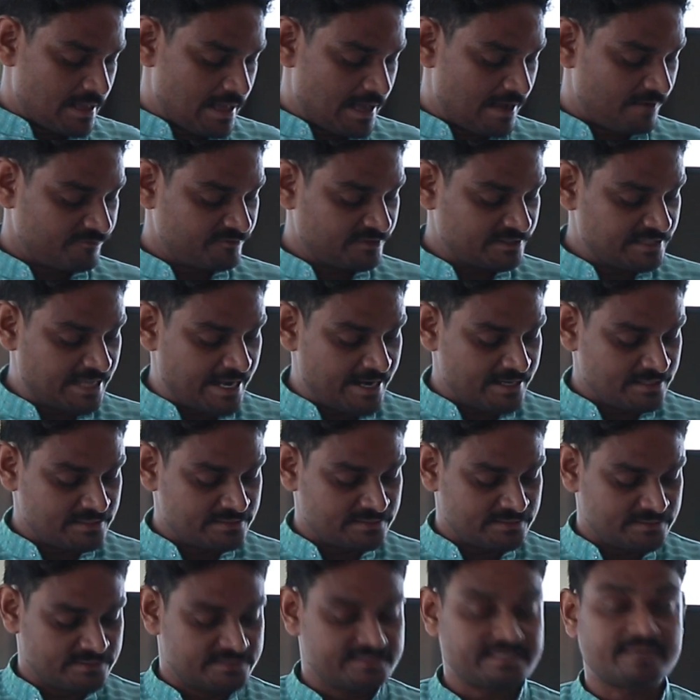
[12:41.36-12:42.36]
After
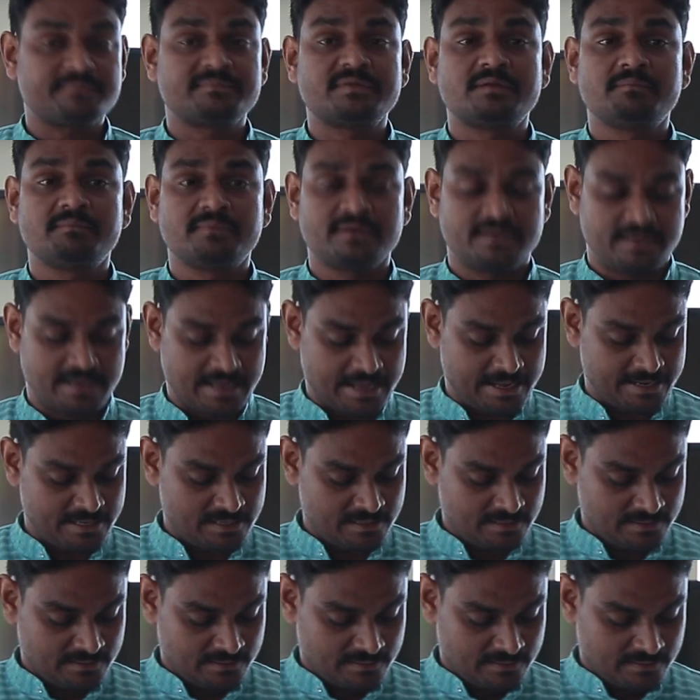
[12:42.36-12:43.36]
that, step number
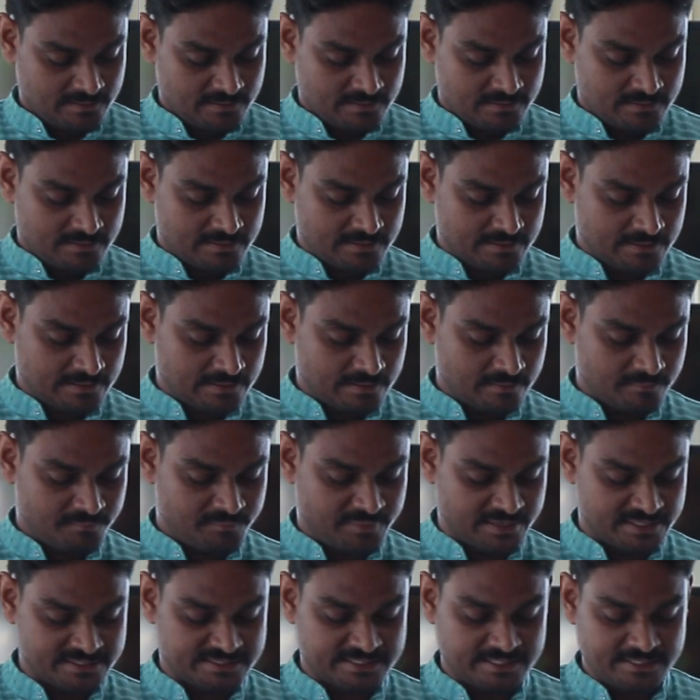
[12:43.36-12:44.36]
9,
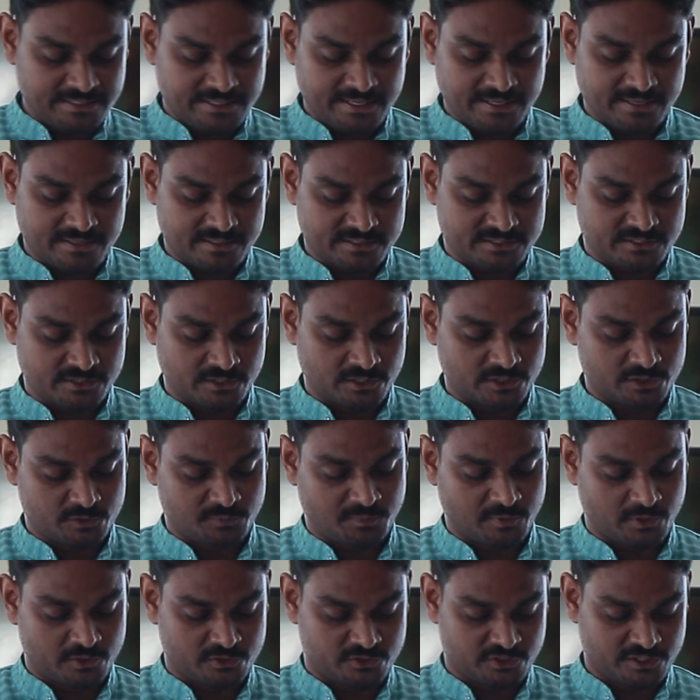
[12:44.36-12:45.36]
presenting research
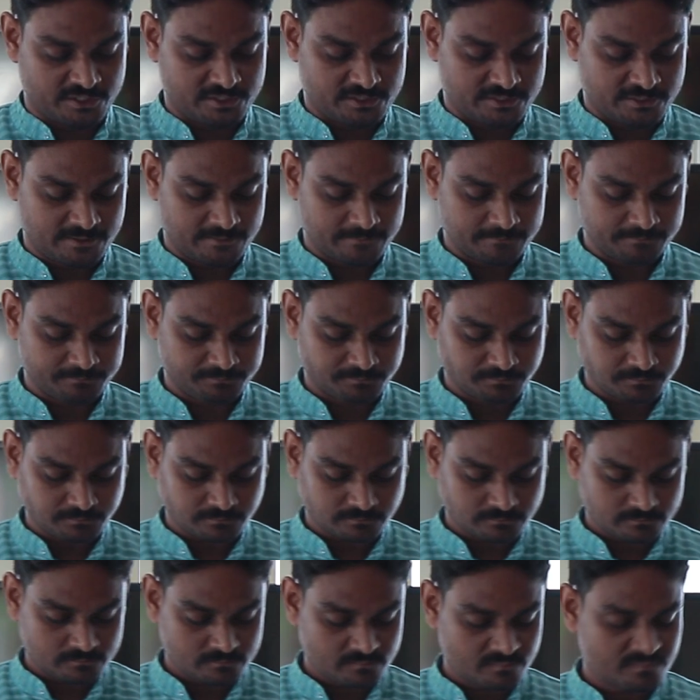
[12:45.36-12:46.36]
project.
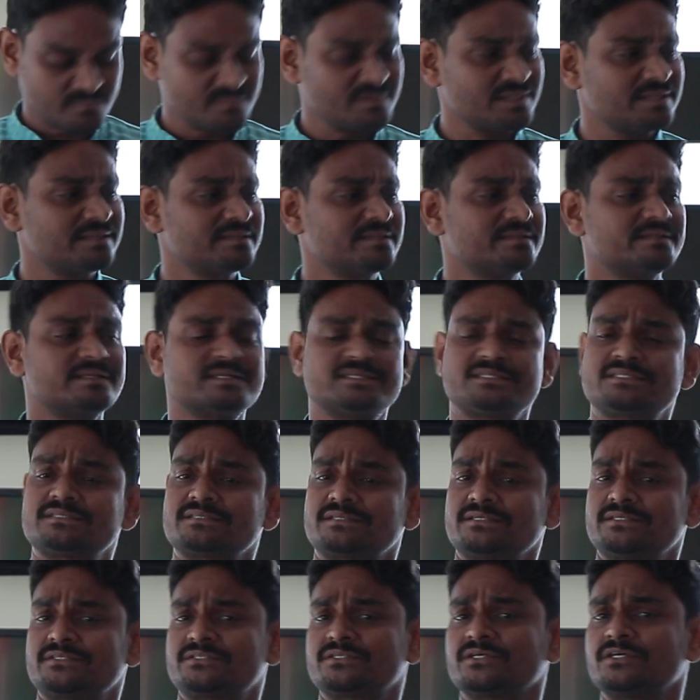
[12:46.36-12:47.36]
This
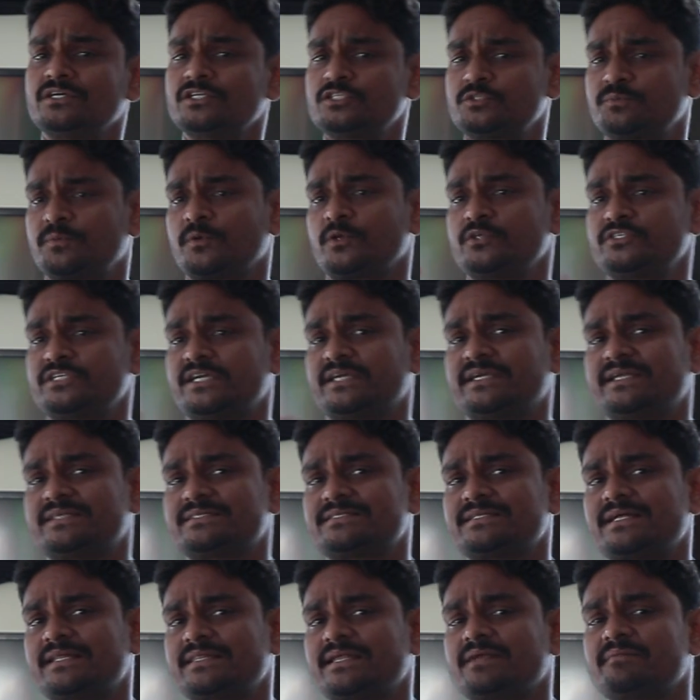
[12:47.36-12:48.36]
research project is
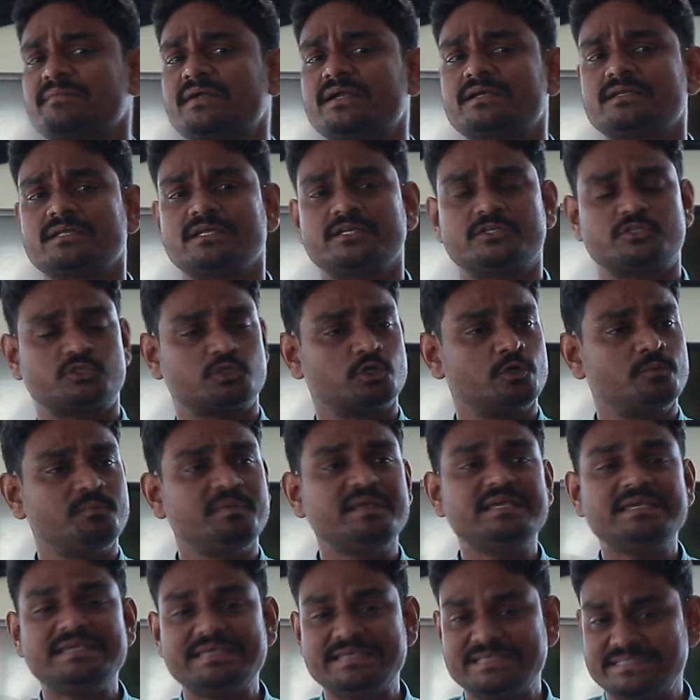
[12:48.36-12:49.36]
nothing but it should
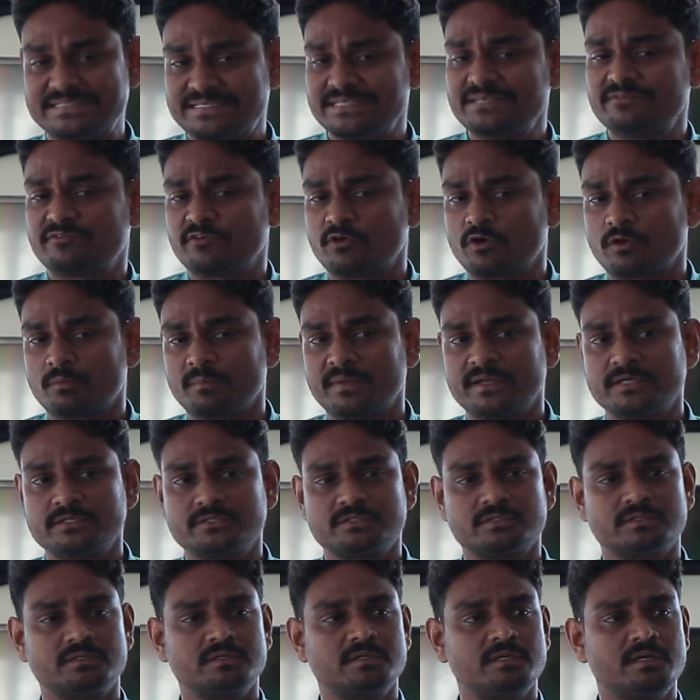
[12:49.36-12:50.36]
be easy
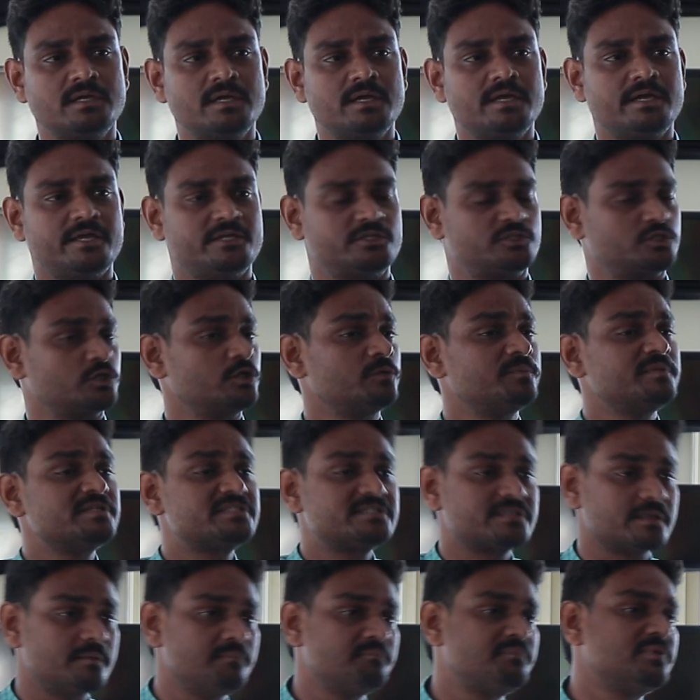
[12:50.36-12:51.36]
format. It should be
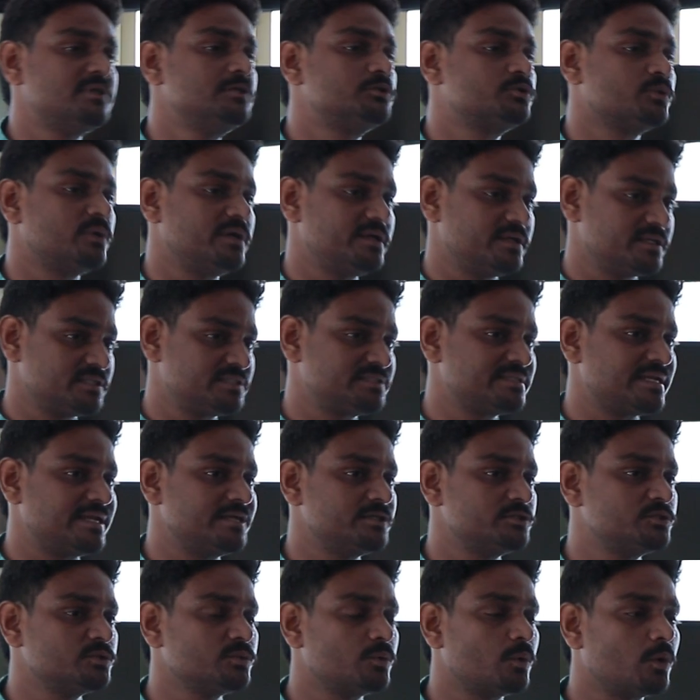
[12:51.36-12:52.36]
simple to
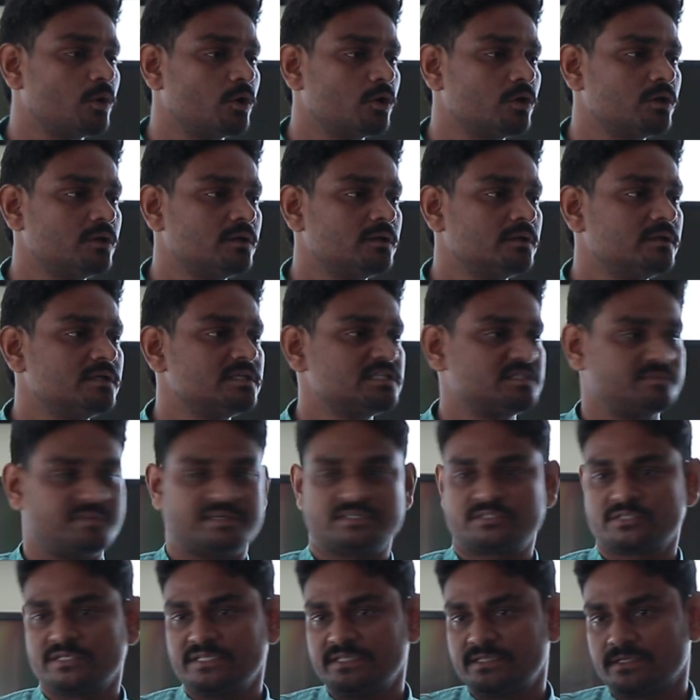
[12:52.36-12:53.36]
understand to all,
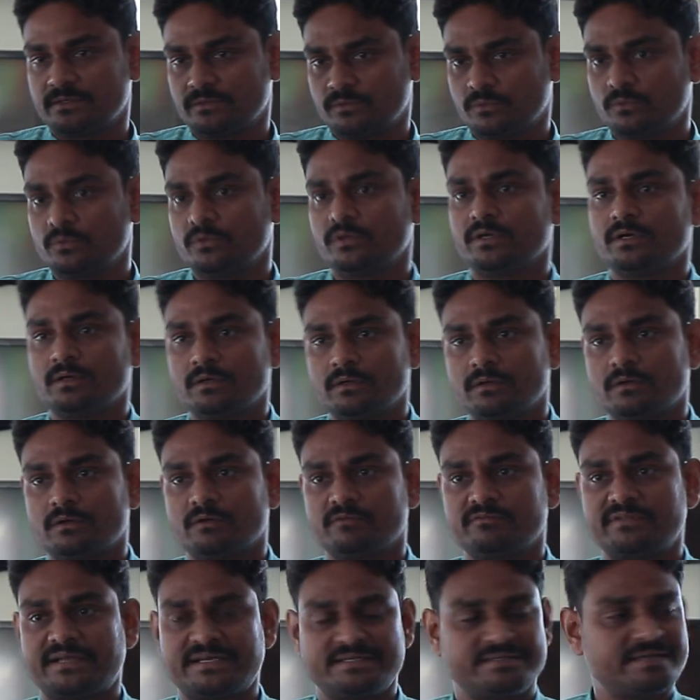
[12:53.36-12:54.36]
especially the owner
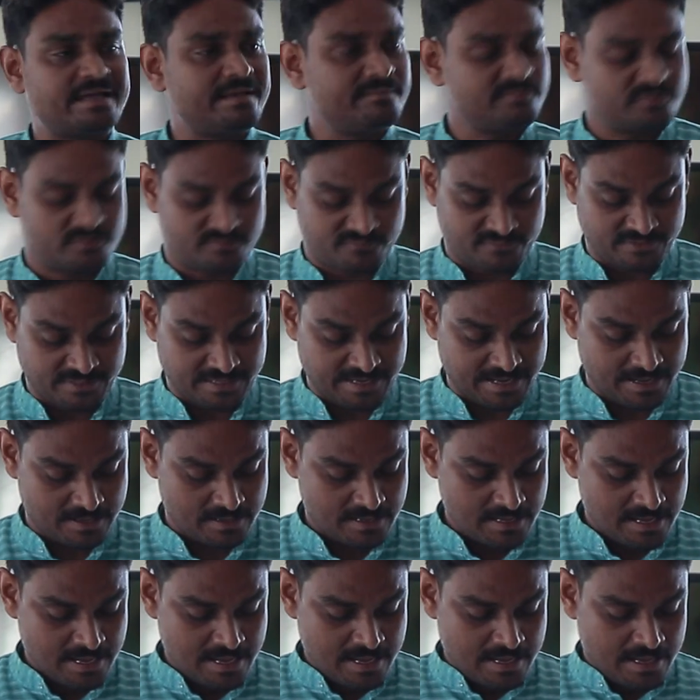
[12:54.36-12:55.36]
of that Times of India.